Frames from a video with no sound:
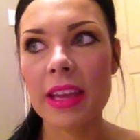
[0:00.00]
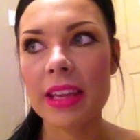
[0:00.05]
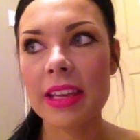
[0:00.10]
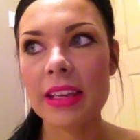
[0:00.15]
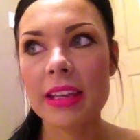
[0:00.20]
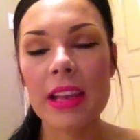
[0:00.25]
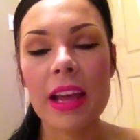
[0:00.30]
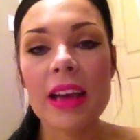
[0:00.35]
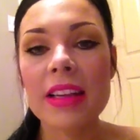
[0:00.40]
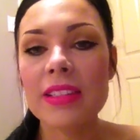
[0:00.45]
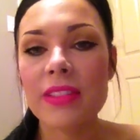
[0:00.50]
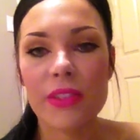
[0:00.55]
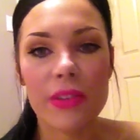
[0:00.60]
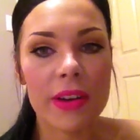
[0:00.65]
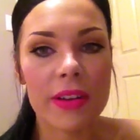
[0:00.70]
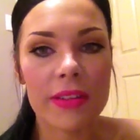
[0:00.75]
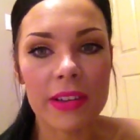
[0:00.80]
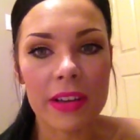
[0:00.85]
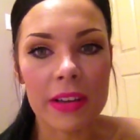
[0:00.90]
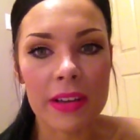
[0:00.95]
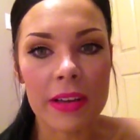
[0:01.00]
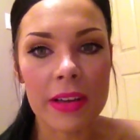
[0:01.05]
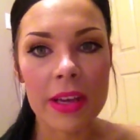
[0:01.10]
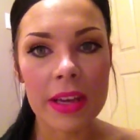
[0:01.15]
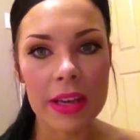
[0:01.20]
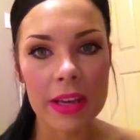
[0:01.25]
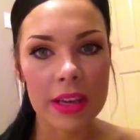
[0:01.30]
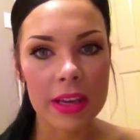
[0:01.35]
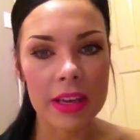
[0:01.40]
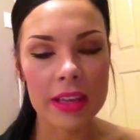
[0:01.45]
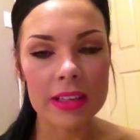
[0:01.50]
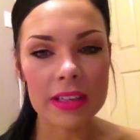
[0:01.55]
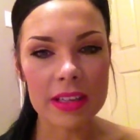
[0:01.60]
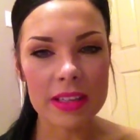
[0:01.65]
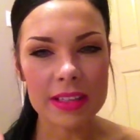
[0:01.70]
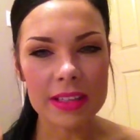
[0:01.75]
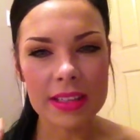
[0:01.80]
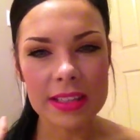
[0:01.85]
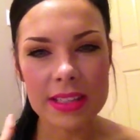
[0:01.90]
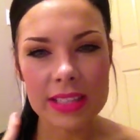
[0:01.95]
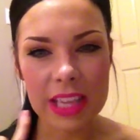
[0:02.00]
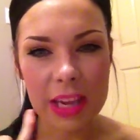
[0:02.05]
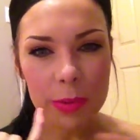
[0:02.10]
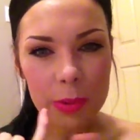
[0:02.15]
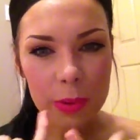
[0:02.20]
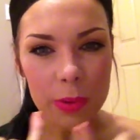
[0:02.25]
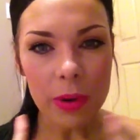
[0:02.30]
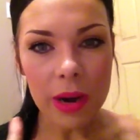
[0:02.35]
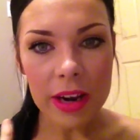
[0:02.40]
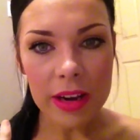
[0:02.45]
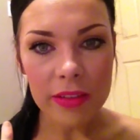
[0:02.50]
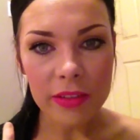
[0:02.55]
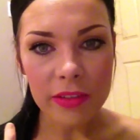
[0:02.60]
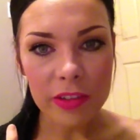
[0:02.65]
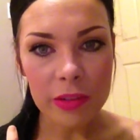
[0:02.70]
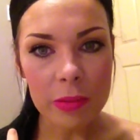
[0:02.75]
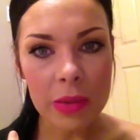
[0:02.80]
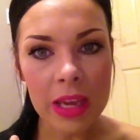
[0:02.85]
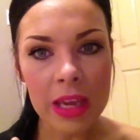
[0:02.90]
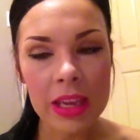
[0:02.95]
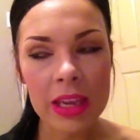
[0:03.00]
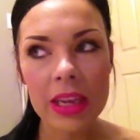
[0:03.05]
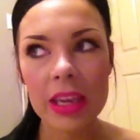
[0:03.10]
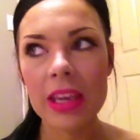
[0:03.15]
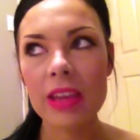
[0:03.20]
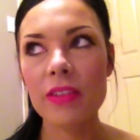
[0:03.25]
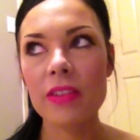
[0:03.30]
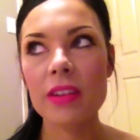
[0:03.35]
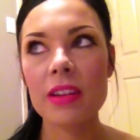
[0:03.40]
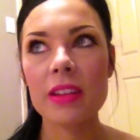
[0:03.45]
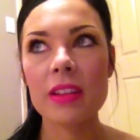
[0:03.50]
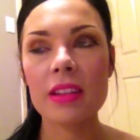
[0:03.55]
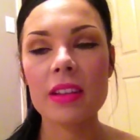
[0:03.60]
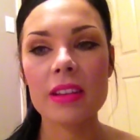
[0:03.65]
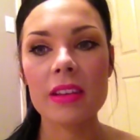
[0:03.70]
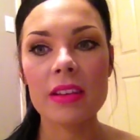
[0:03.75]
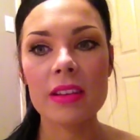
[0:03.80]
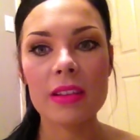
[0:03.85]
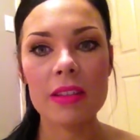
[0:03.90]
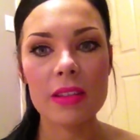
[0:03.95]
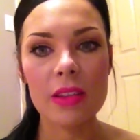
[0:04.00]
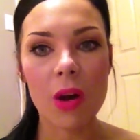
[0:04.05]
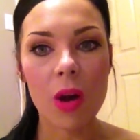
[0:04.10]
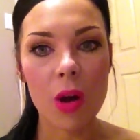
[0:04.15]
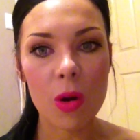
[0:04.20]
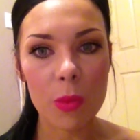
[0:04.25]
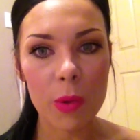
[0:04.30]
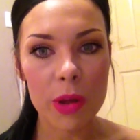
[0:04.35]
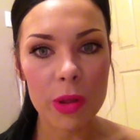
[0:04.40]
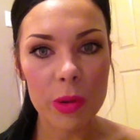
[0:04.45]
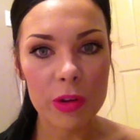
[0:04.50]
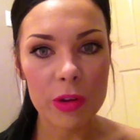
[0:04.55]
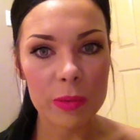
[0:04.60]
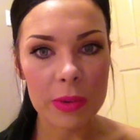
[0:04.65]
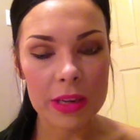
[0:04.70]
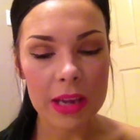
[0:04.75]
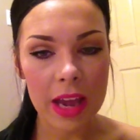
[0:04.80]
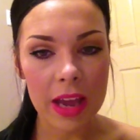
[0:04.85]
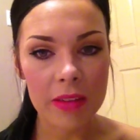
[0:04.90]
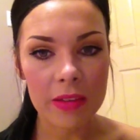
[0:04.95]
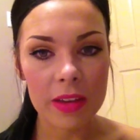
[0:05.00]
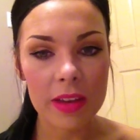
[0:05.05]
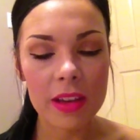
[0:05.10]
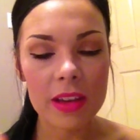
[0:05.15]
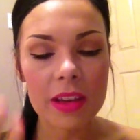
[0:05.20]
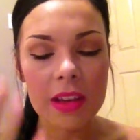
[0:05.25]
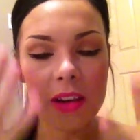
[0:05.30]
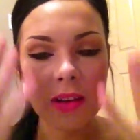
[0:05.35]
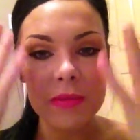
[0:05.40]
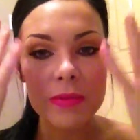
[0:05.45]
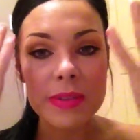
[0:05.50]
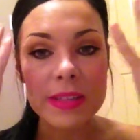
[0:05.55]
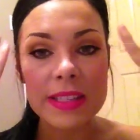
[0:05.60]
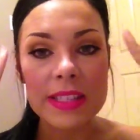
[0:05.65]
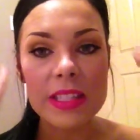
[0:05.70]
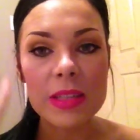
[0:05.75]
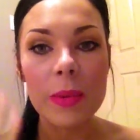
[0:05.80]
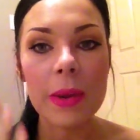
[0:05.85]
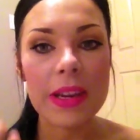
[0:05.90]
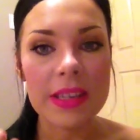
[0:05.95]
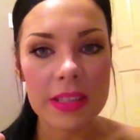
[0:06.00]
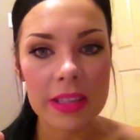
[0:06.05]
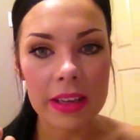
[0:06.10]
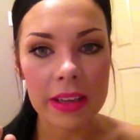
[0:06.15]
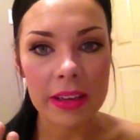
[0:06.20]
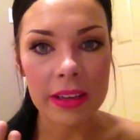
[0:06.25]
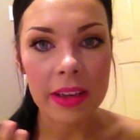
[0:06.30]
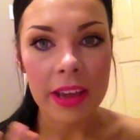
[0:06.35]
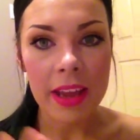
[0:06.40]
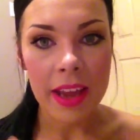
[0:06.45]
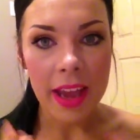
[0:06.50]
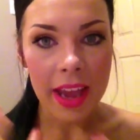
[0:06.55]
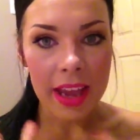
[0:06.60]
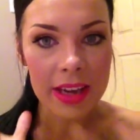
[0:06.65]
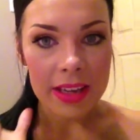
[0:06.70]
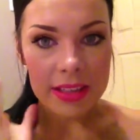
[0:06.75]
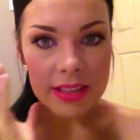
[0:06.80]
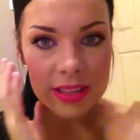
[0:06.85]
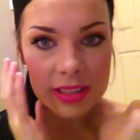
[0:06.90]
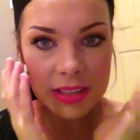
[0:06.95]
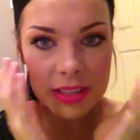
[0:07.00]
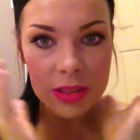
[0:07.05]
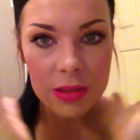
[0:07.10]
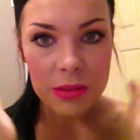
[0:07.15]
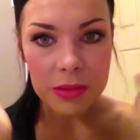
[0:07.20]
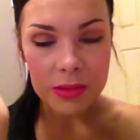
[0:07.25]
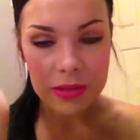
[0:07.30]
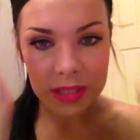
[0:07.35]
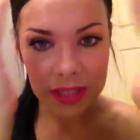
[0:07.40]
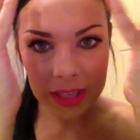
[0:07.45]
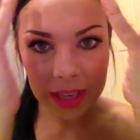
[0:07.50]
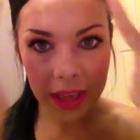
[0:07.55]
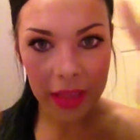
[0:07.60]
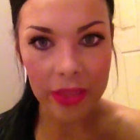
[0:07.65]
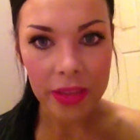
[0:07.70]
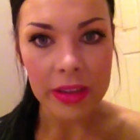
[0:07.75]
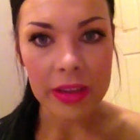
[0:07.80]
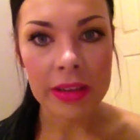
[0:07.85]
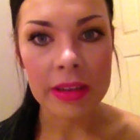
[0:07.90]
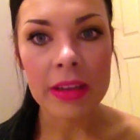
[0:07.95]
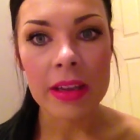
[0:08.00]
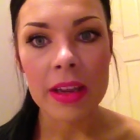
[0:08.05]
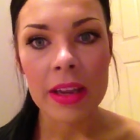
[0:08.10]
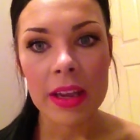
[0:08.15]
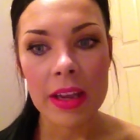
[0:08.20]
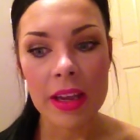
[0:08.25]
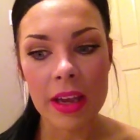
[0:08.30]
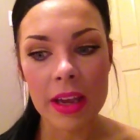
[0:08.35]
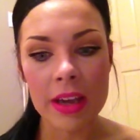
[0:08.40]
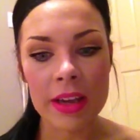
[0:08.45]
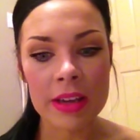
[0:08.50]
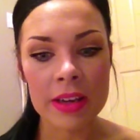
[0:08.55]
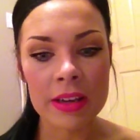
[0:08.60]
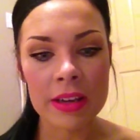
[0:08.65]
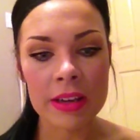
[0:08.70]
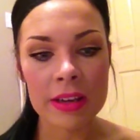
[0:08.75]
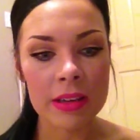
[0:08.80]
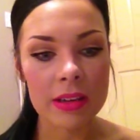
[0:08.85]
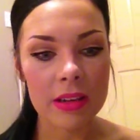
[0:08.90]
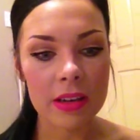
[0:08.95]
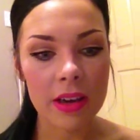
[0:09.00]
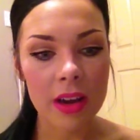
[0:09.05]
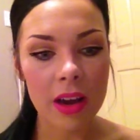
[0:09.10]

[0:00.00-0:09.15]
Lasts forever. It doesn't separate for me, even in the hot weather we've been having. I've been sweating and it's still together. I